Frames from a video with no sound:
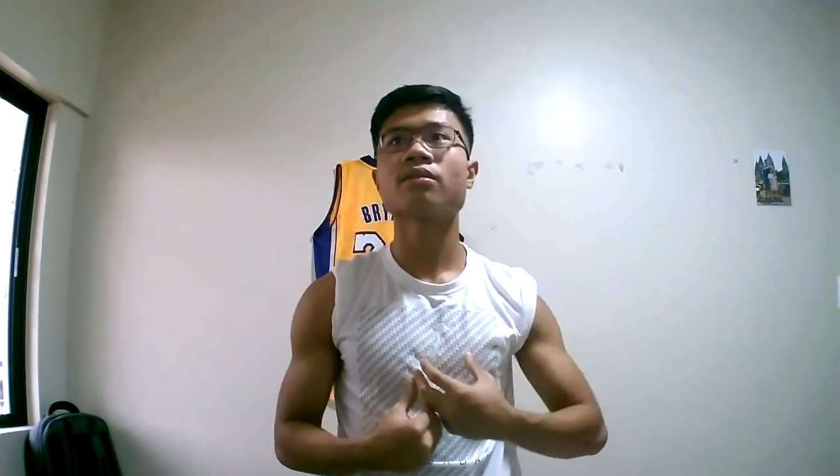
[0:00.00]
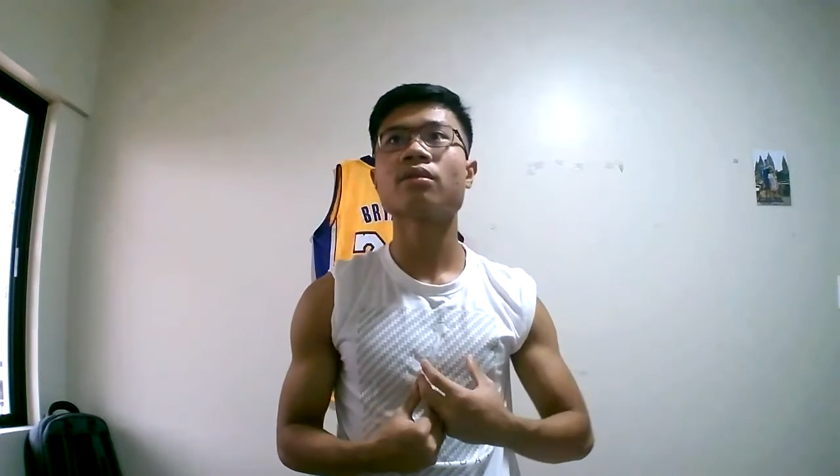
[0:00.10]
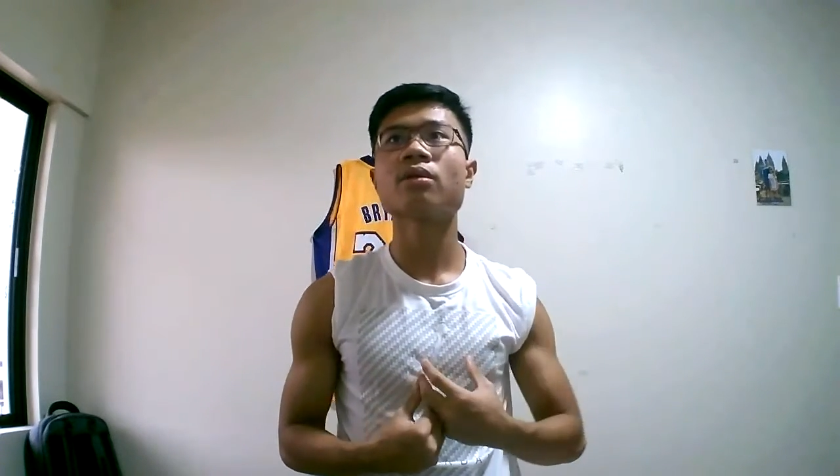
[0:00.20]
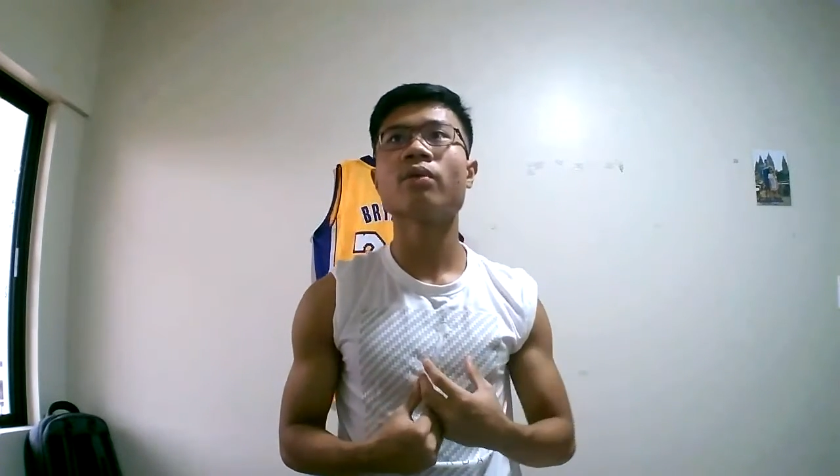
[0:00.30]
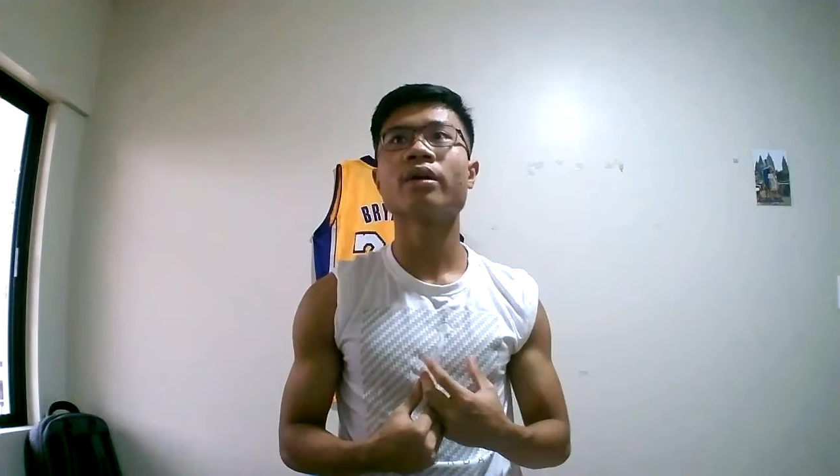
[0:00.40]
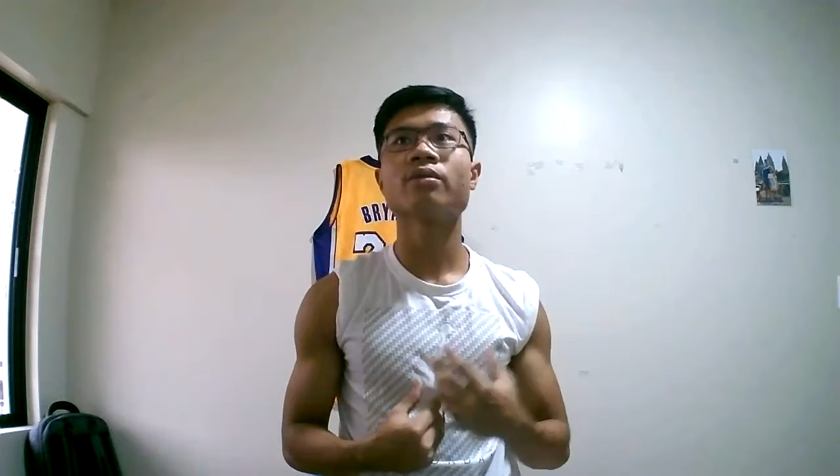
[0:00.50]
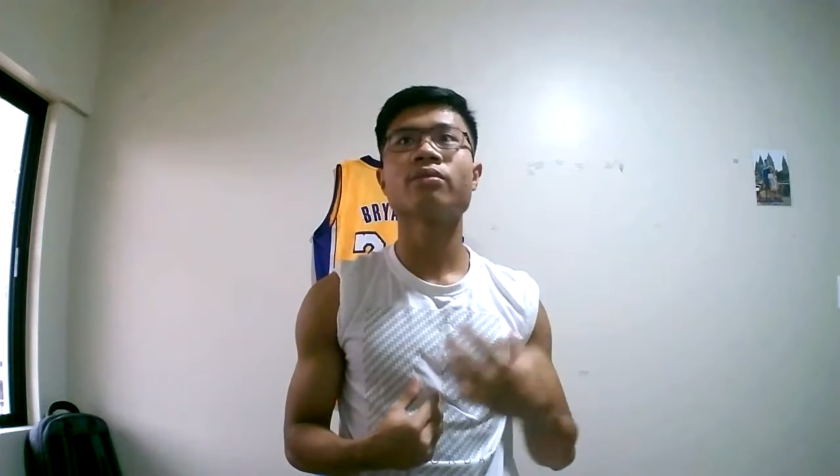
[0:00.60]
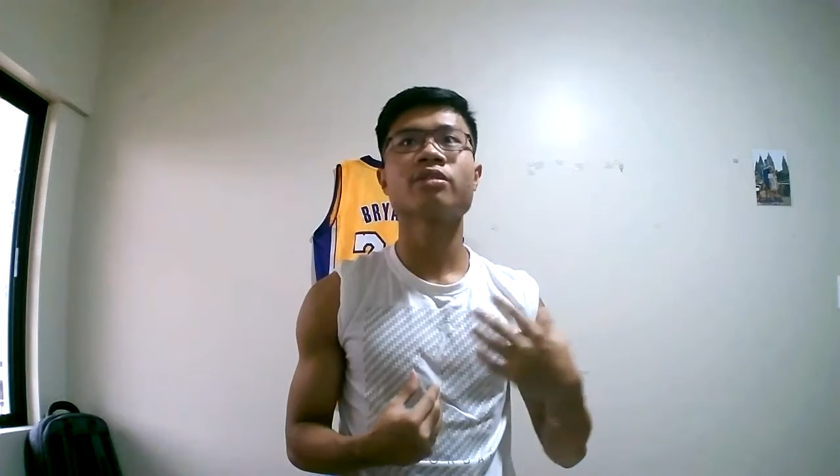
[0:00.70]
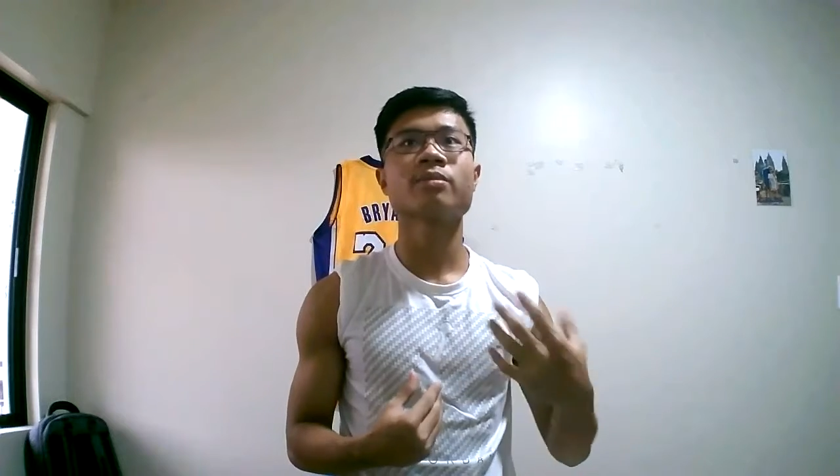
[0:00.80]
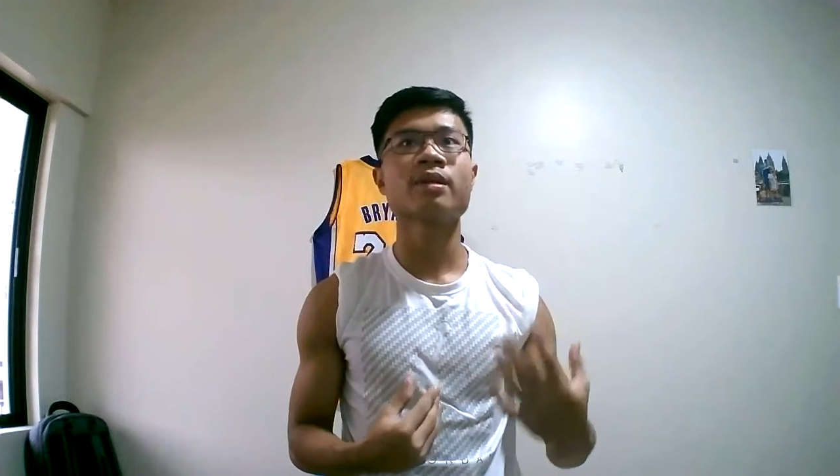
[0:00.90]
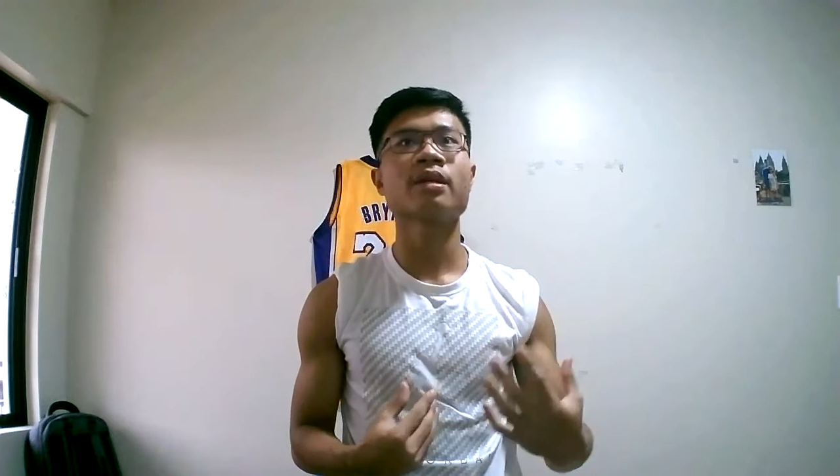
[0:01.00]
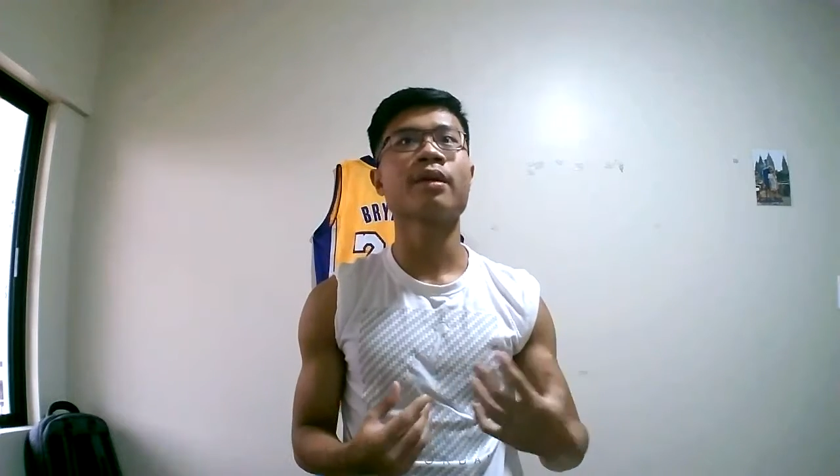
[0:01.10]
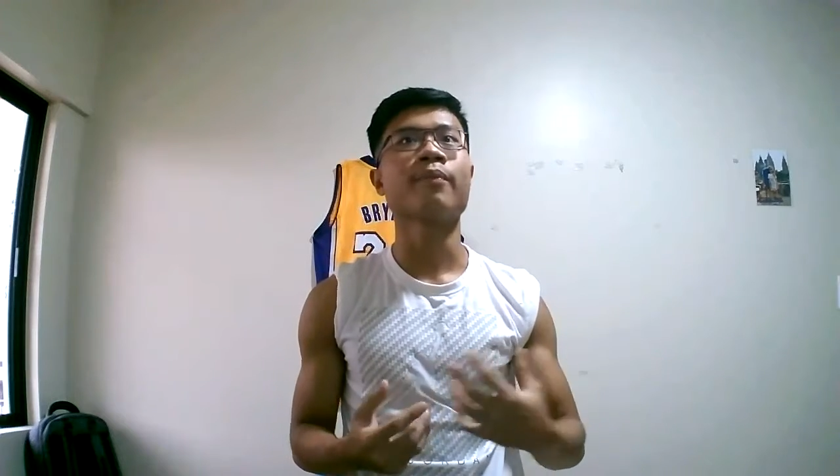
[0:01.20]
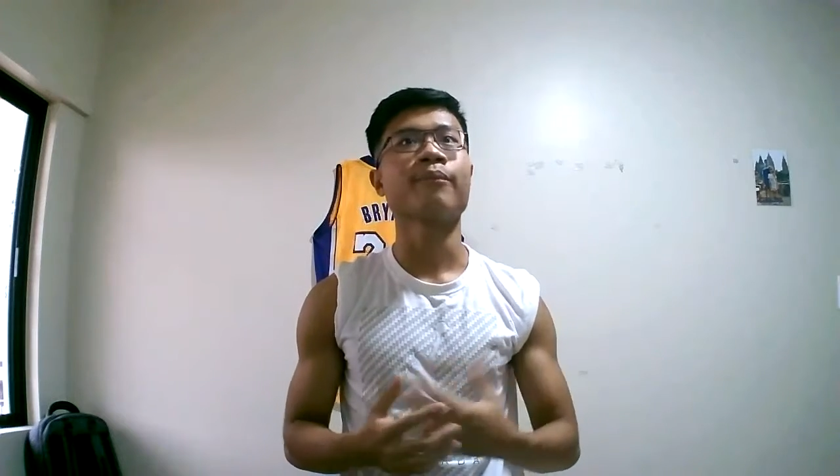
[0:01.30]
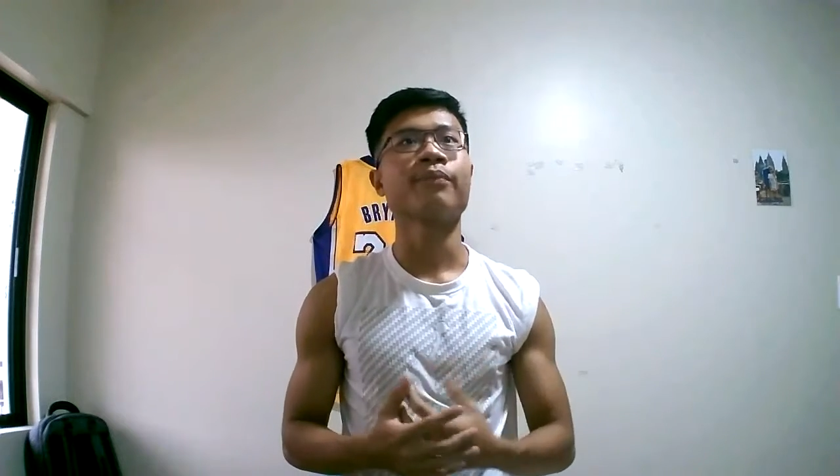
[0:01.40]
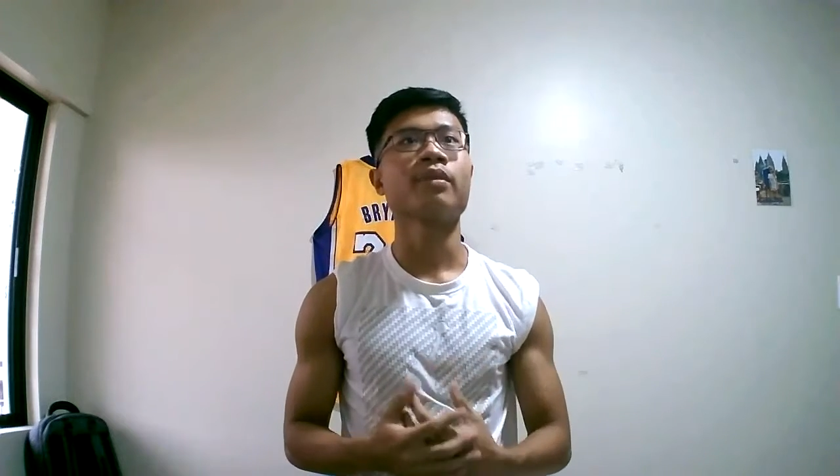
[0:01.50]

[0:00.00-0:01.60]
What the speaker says: to the one who is speaking.